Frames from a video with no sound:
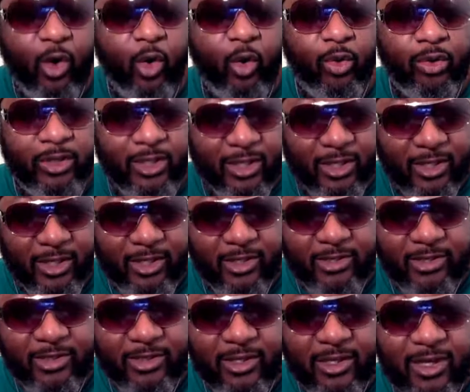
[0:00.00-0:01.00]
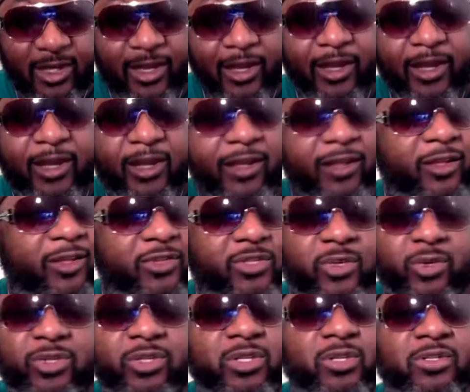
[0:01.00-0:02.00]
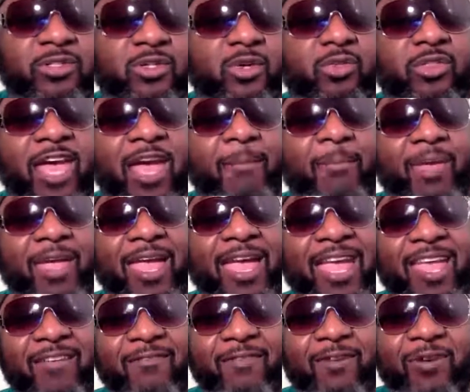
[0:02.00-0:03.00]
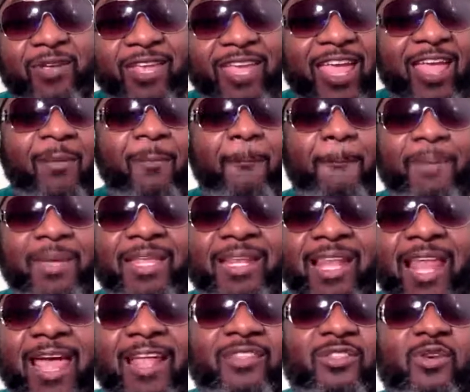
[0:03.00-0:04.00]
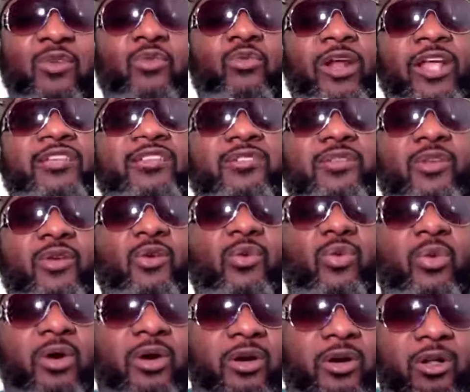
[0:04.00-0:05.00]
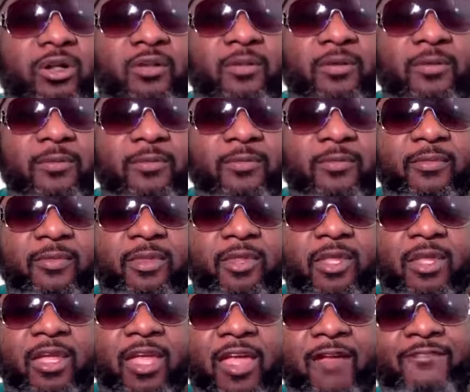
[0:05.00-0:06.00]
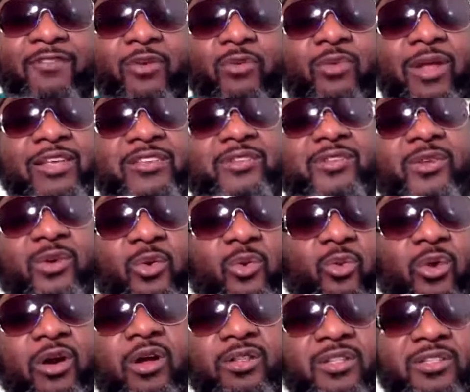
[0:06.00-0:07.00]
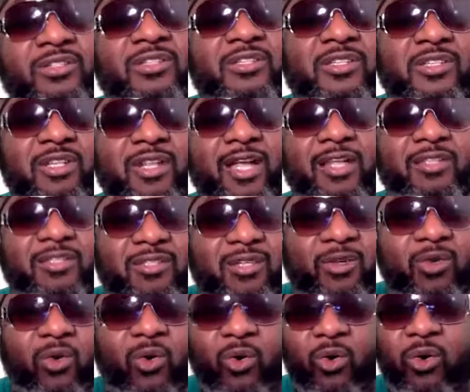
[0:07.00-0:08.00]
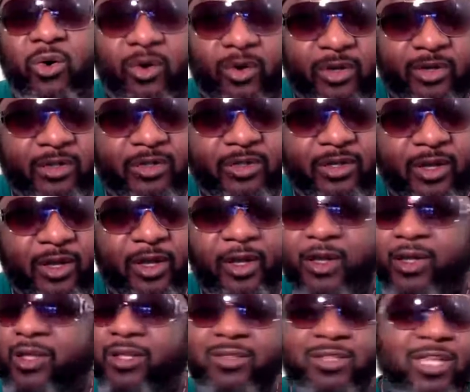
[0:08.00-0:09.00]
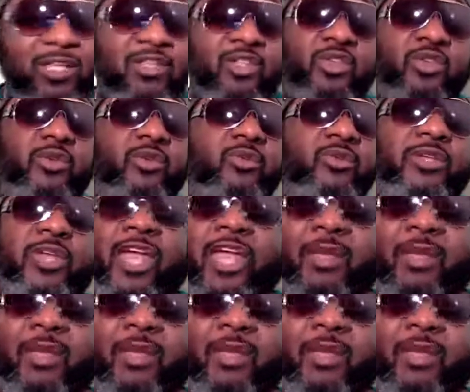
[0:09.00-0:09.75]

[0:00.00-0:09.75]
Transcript: holiness. So that behavior can't be like the rest of the world. If the rest of the world is sluts and whores, then you